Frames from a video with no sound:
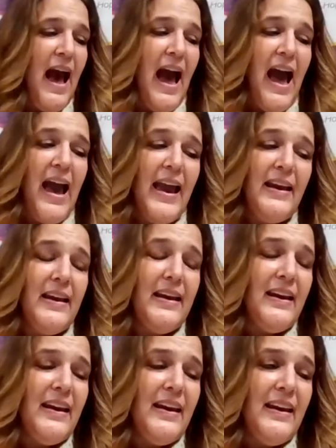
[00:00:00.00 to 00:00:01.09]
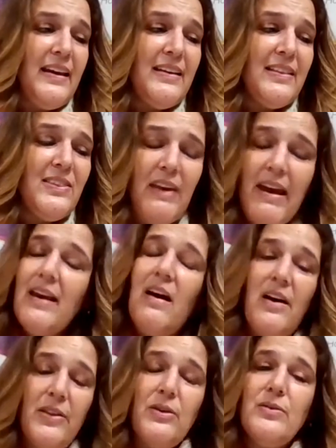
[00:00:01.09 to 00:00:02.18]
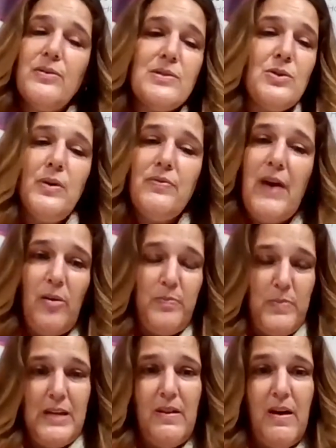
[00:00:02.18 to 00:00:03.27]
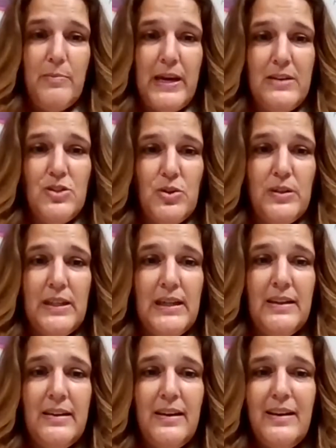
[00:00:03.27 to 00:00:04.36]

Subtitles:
I thank others who have helped me along my journey.